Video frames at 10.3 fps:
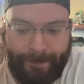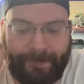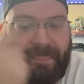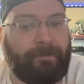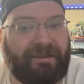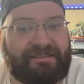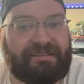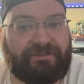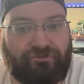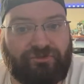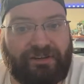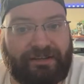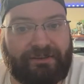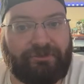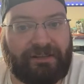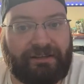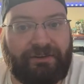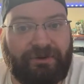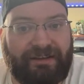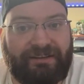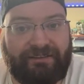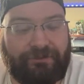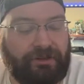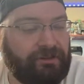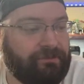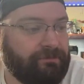That makes things really, really annoying and difficult.